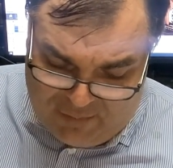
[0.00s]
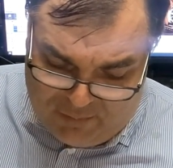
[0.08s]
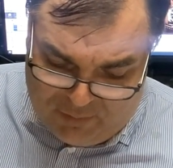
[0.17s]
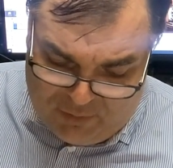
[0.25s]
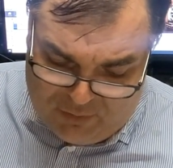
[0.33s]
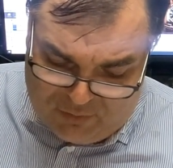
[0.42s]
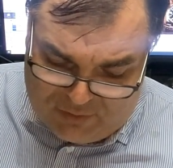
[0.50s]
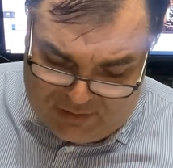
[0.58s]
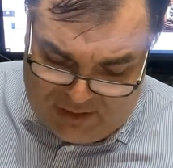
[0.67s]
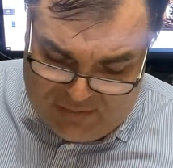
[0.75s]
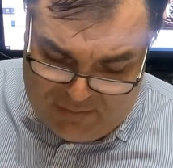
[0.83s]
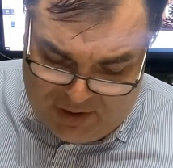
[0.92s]
a blue
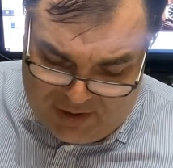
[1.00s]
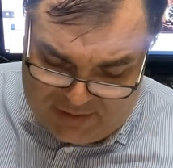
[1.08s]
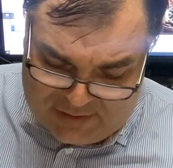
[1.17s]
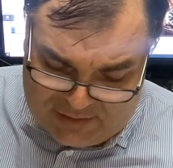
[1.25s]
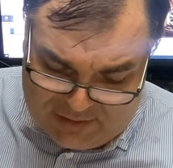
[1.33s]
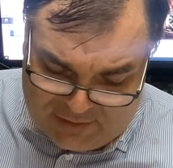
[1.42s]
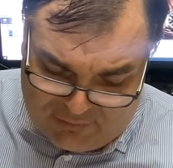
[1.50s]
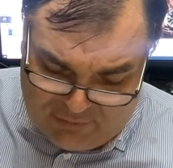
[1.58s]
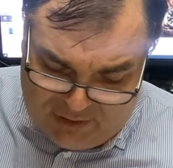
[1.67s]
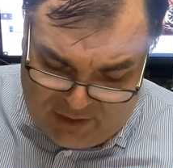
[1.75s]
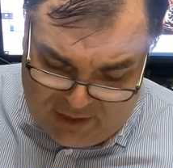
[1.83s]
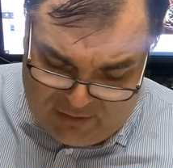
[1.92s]
Seamaster
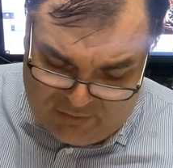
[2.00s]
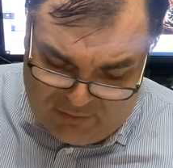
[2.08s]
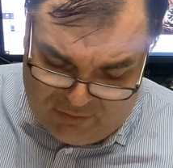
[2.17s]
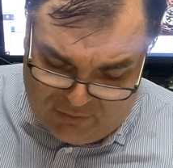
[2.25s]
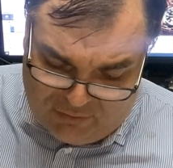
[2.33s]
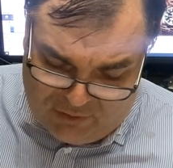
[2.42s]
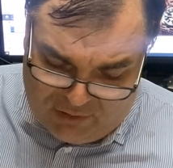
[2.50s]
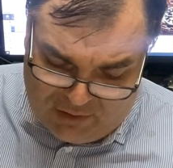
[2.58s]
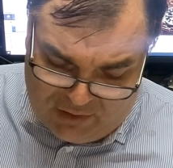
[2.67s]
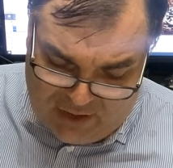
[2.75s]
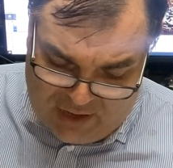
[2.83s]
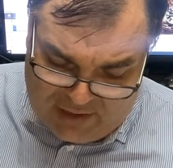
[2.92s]
300
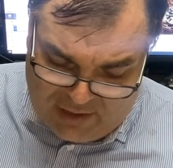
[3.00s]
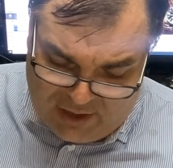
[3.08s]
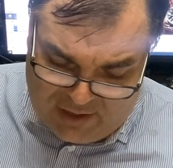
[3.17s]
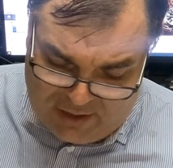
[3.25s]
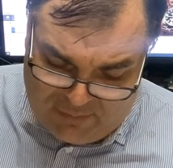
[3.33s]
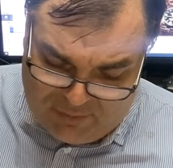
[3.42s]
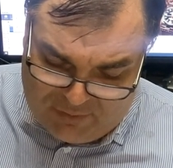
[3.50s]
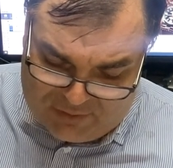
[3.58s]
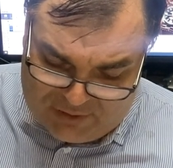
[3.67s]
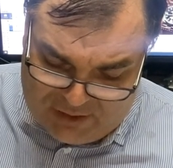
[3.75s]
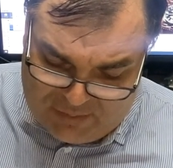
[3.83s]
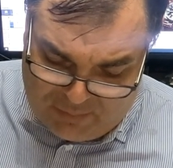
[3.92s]
and an
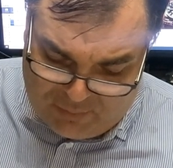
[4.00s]
IWC